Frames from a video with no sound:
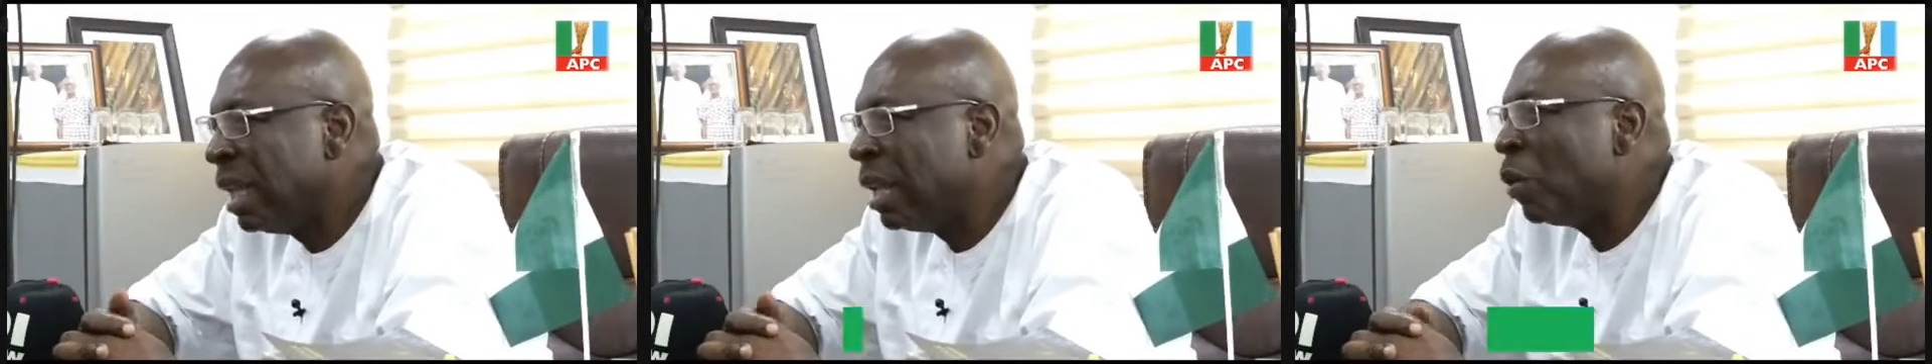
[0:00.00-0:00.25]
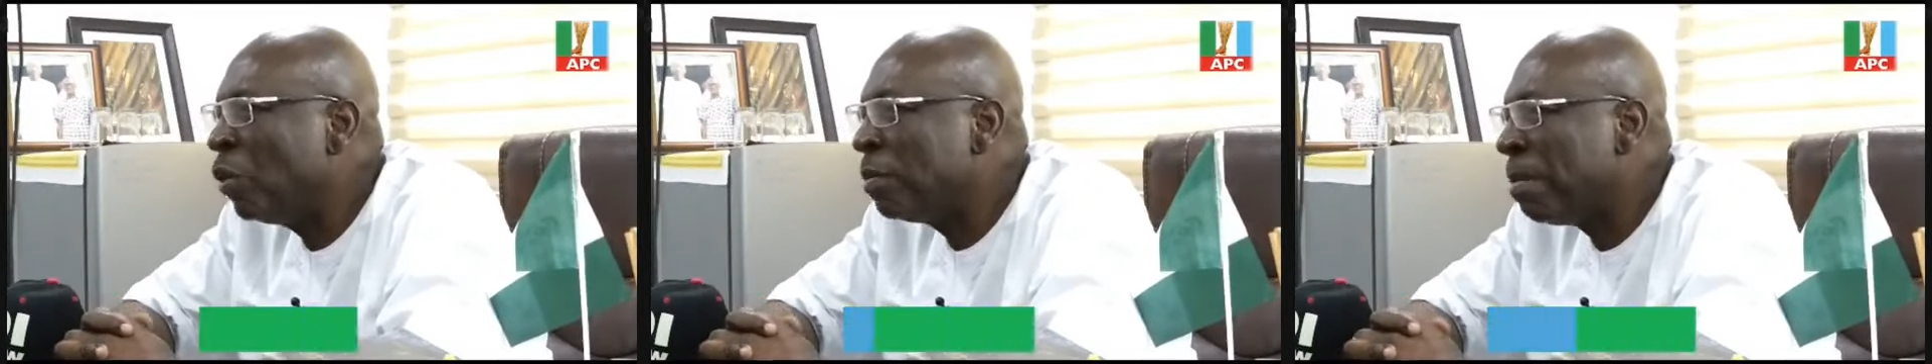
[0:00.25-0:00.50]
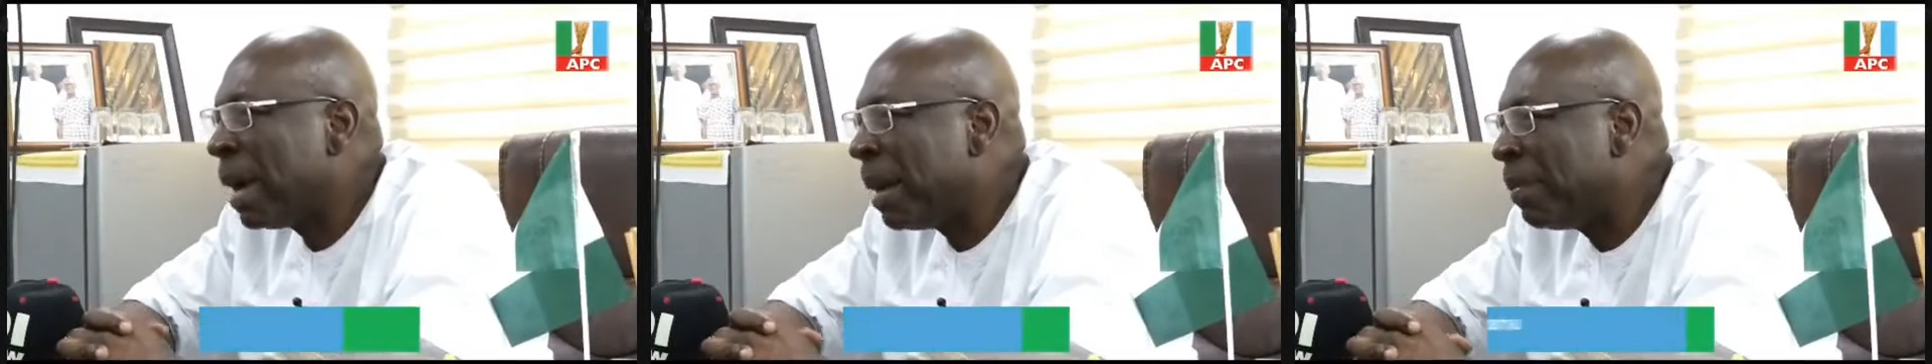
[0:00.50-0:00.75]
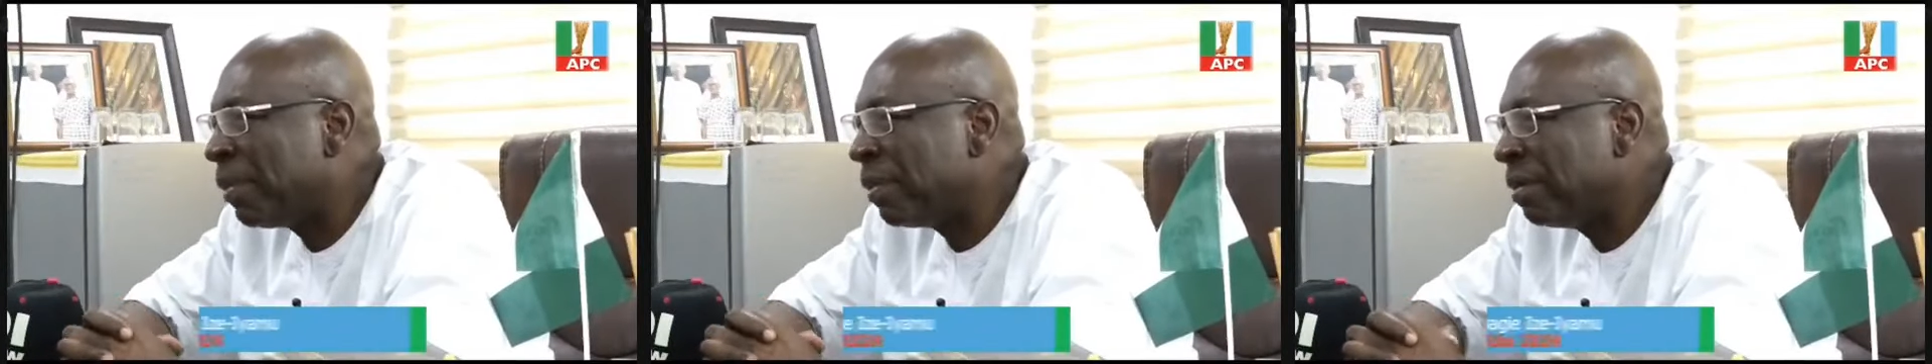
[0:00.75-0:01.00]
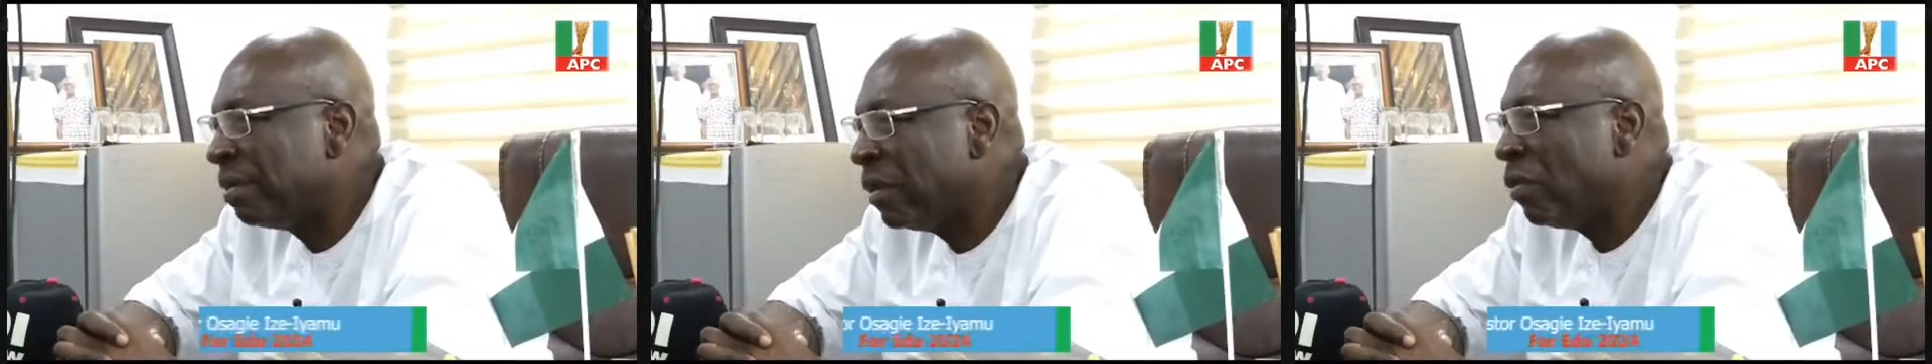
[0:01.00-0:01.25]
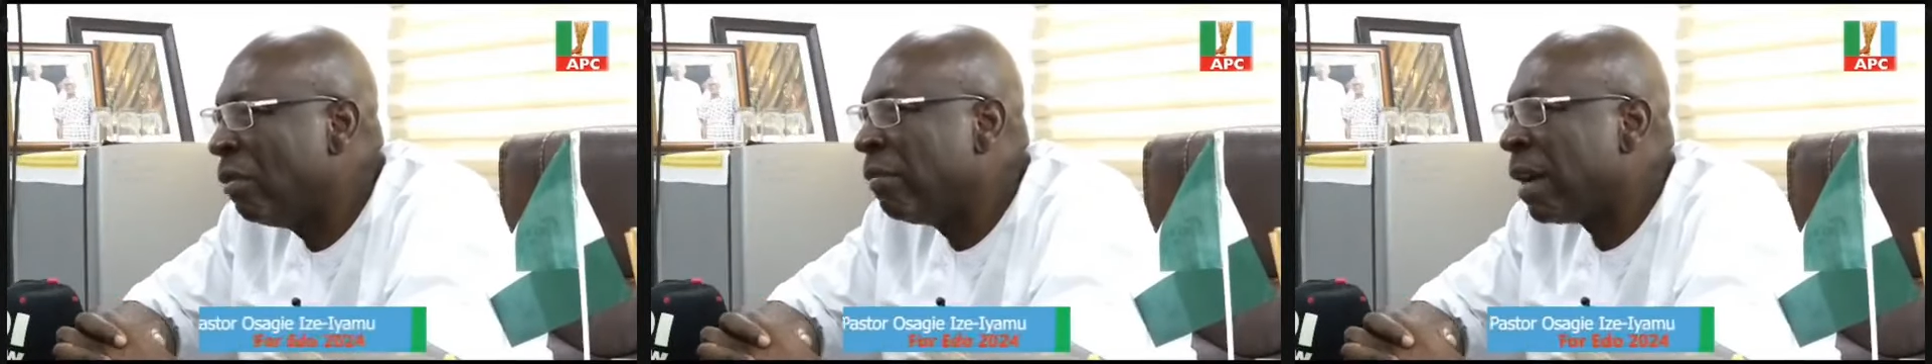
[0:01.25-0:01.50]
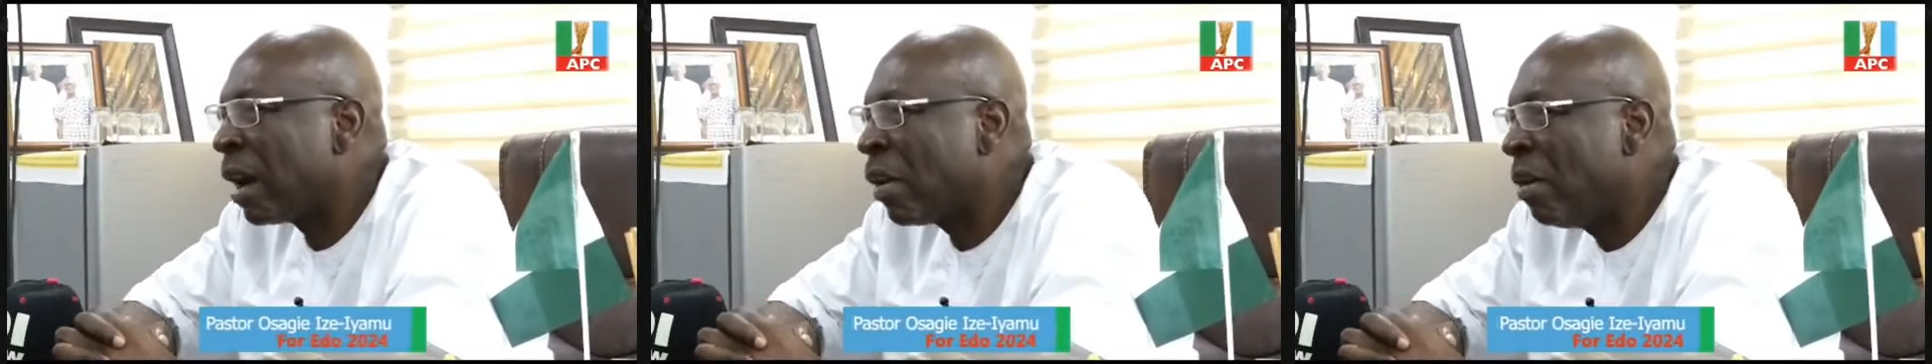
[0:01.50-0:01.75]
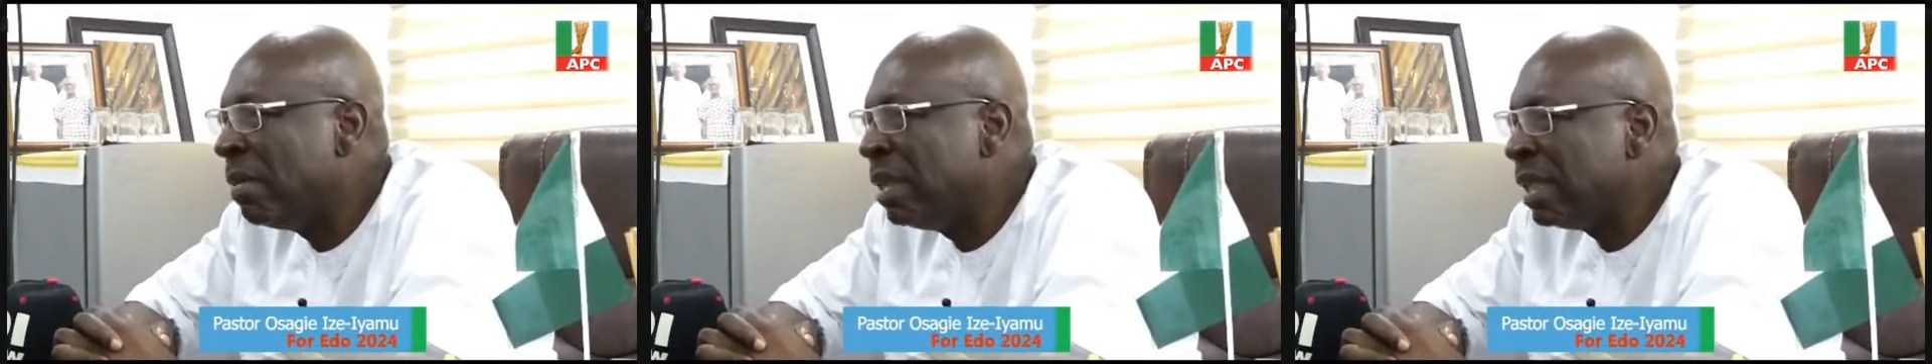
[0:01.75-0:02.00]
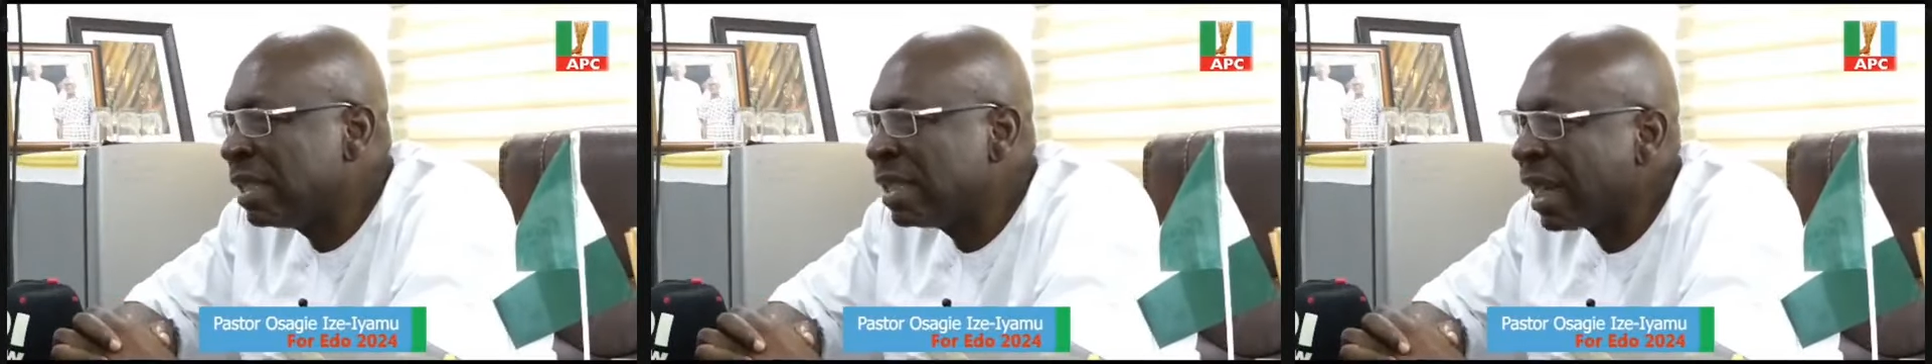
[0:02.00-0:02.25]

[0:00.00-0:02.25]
a roadmap to overcoming these